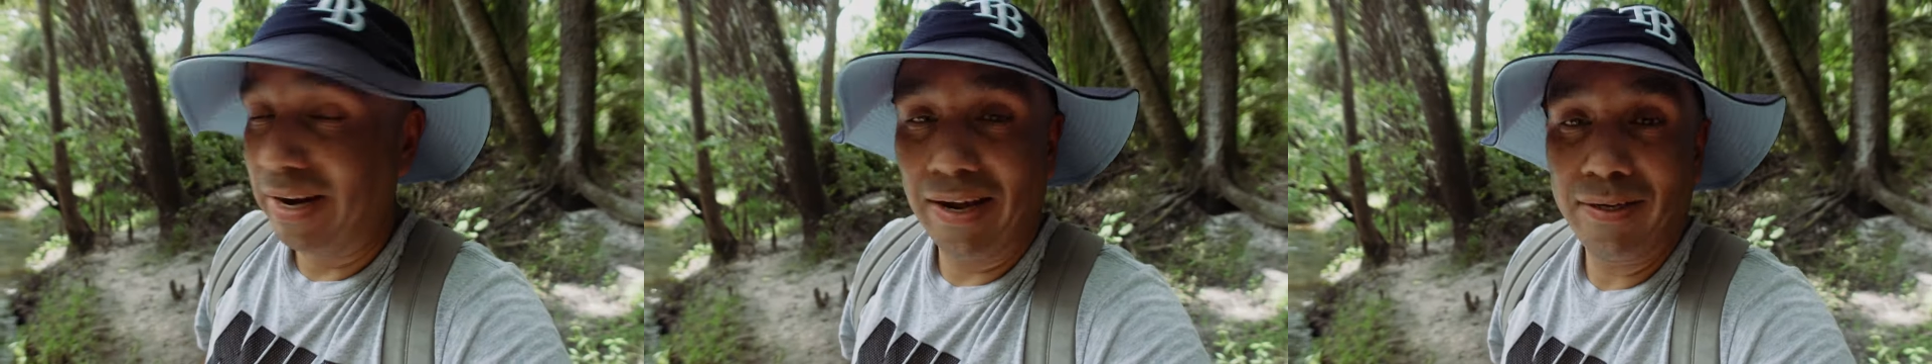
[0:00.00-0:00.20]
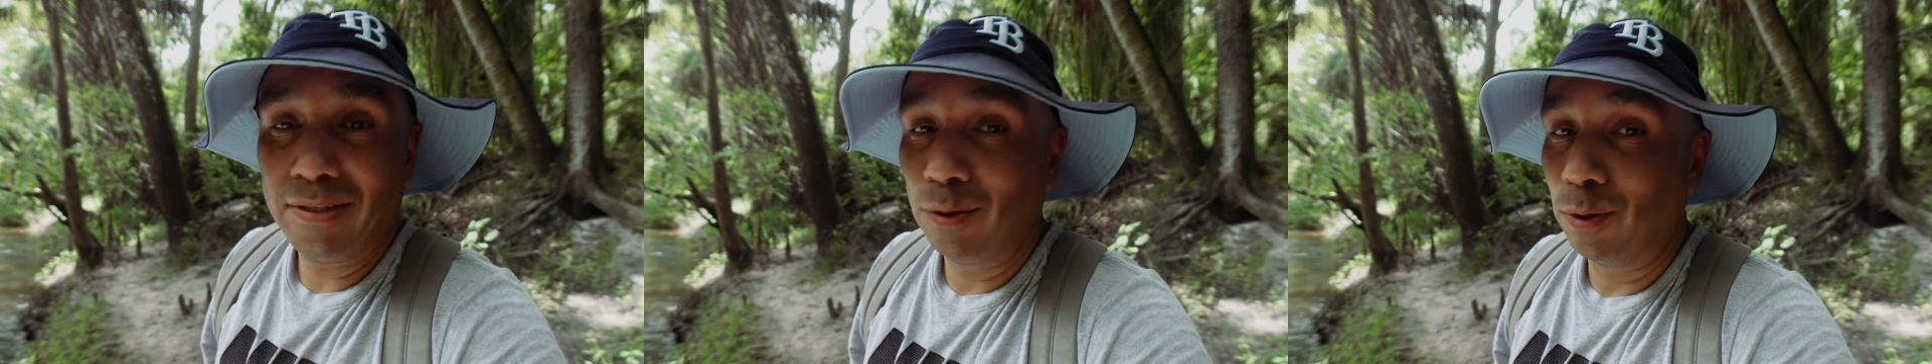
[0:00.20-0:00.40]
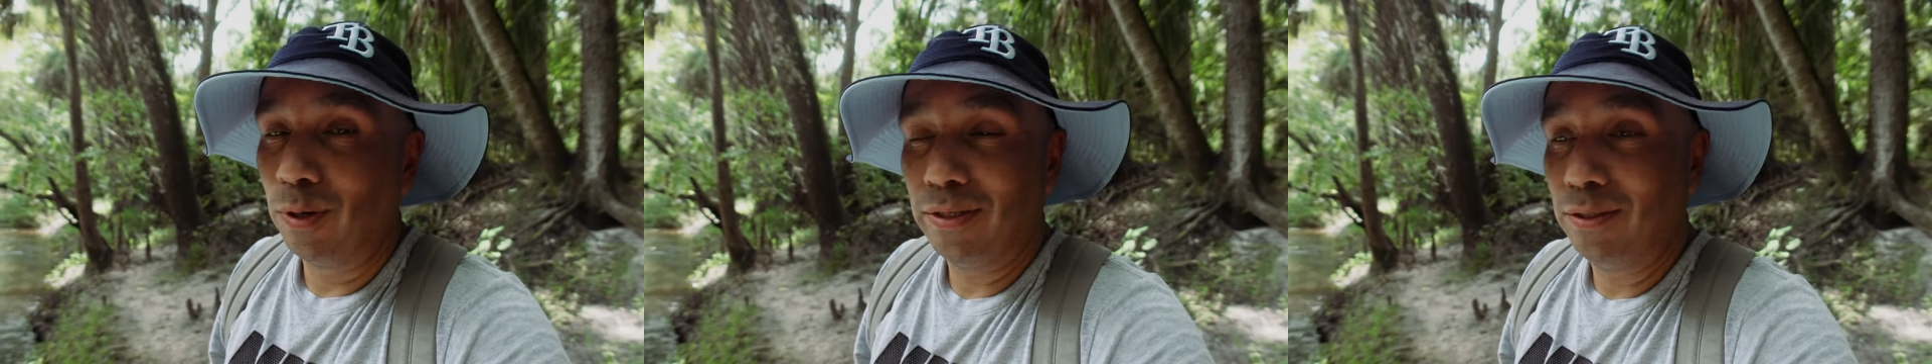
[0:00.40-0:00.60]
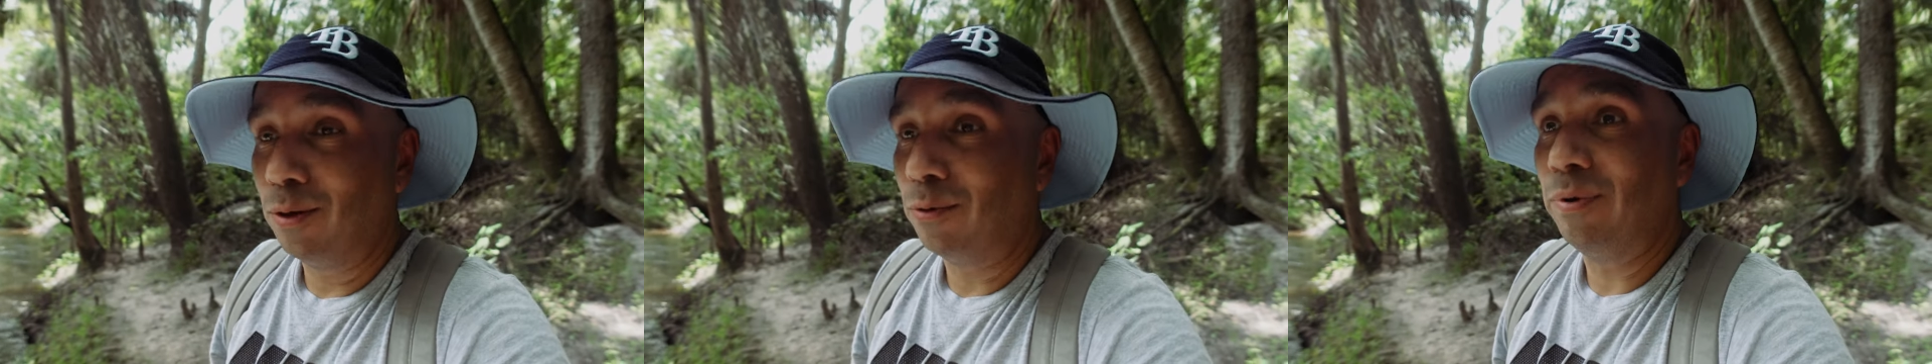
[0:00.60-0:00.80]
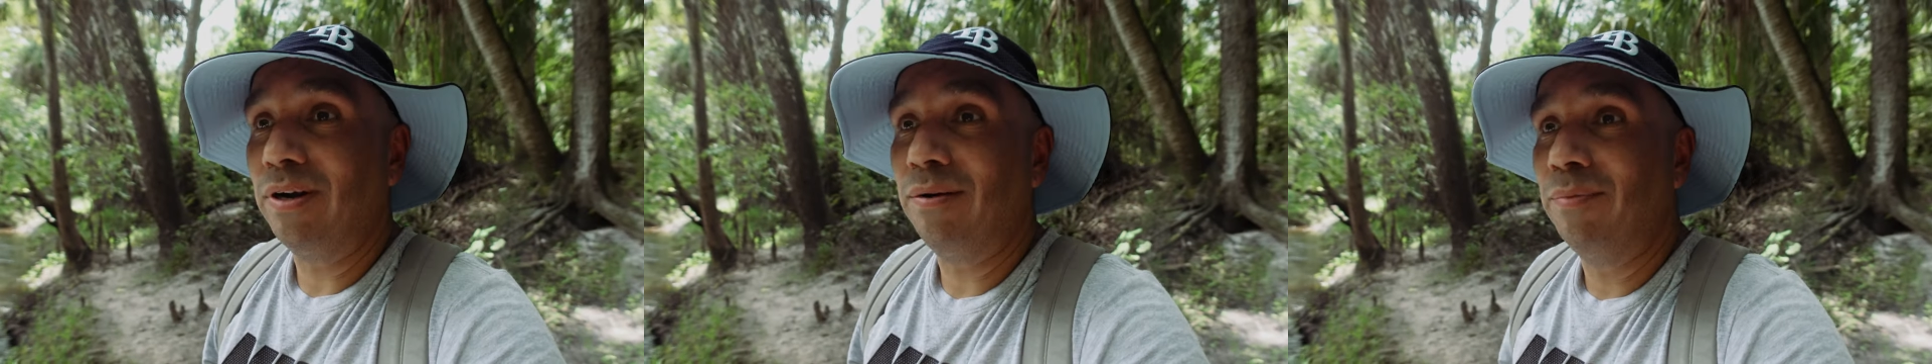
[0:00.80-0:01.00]
I totally
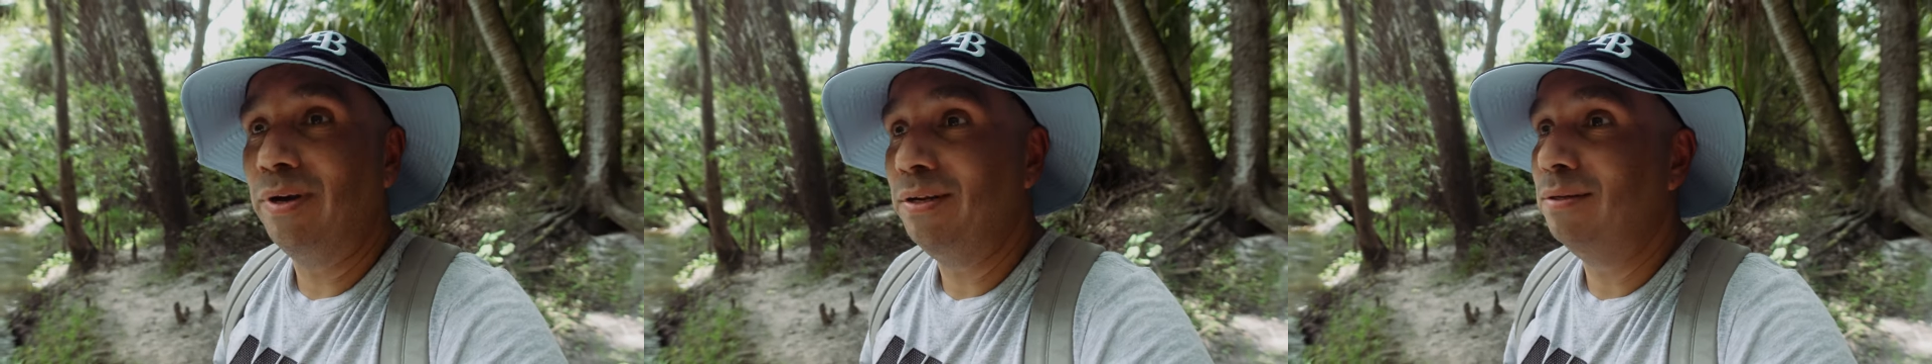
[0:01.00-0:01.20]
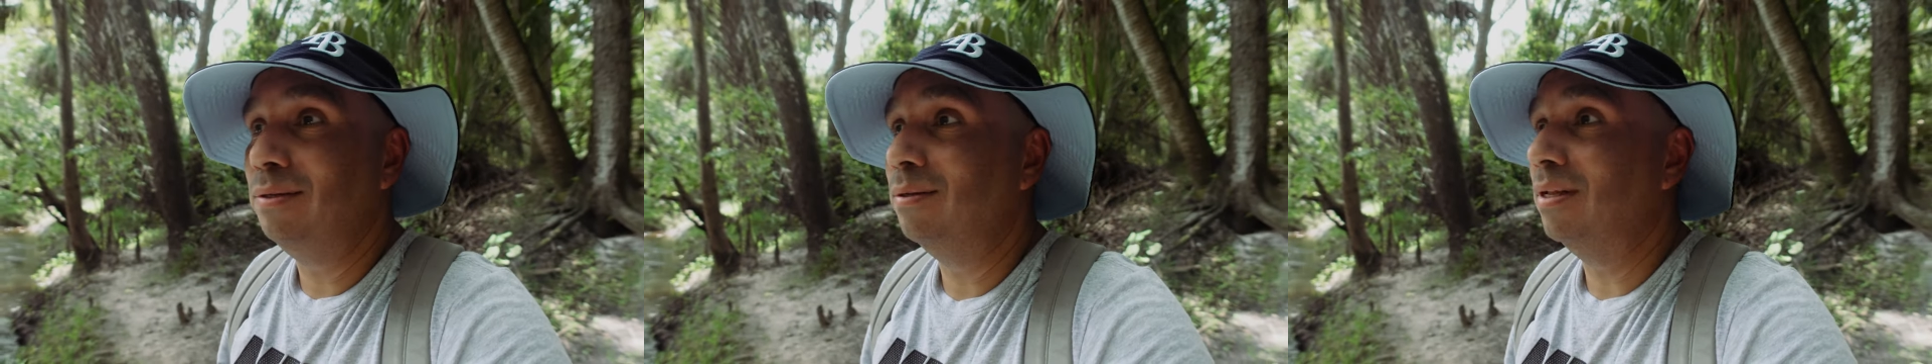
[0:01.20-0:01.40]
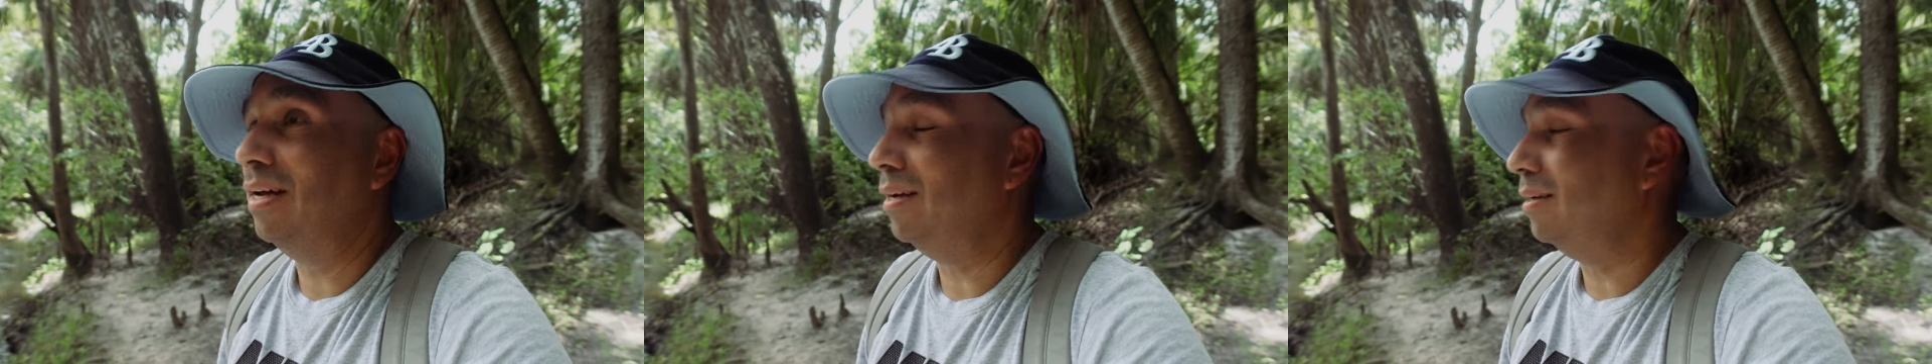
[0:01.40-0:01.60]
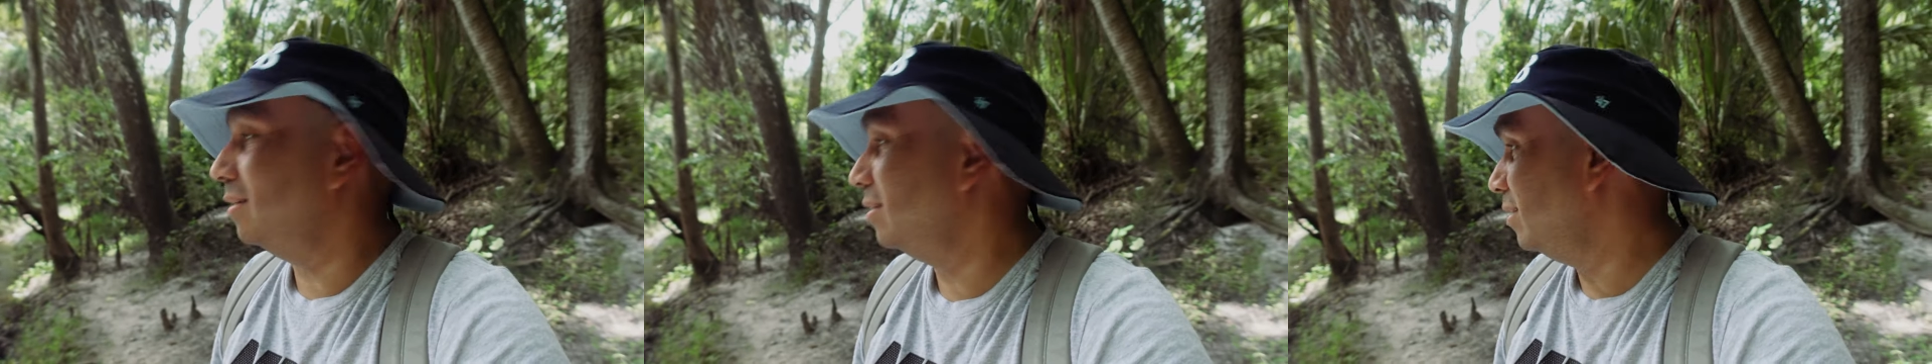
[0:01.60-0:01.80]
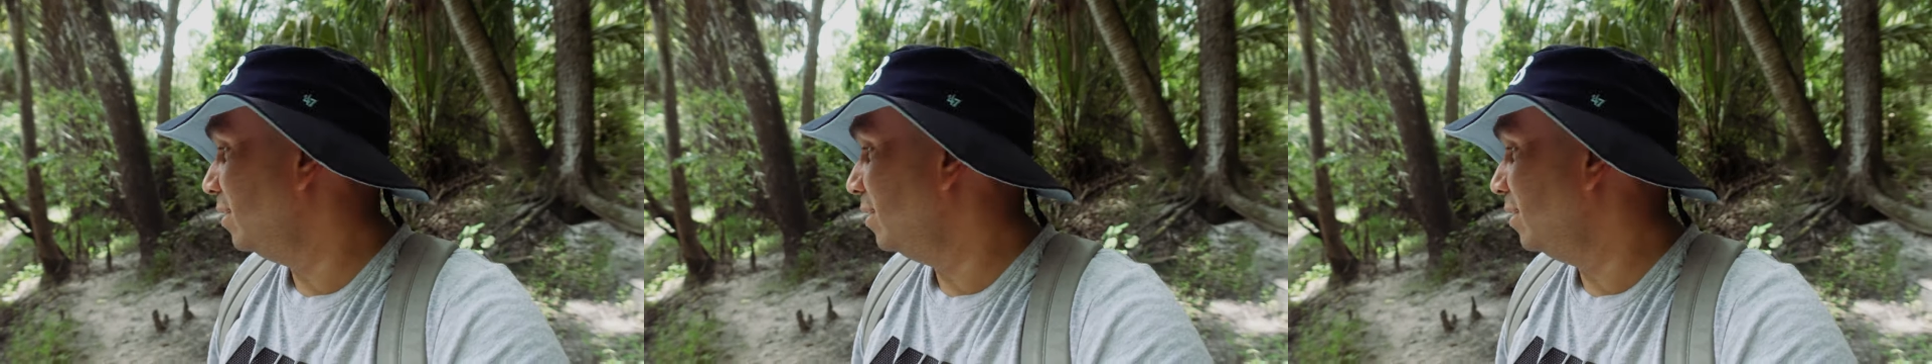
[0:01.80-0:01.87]
don't recommend you do that.